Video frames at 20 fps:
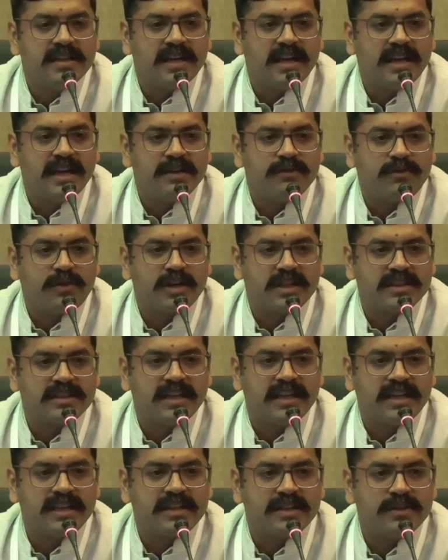And for
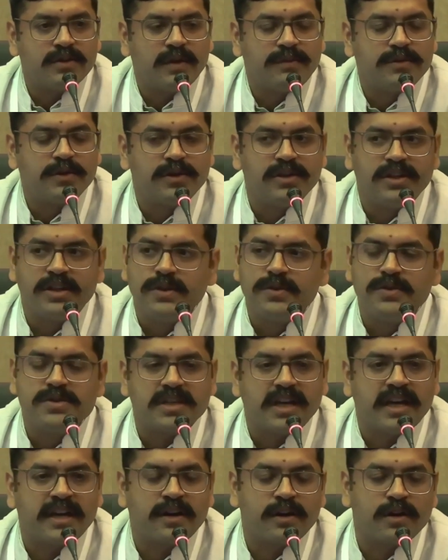that, you have to
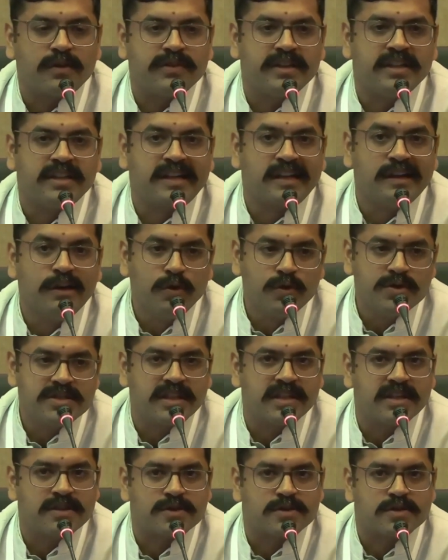reduce error of inclusion in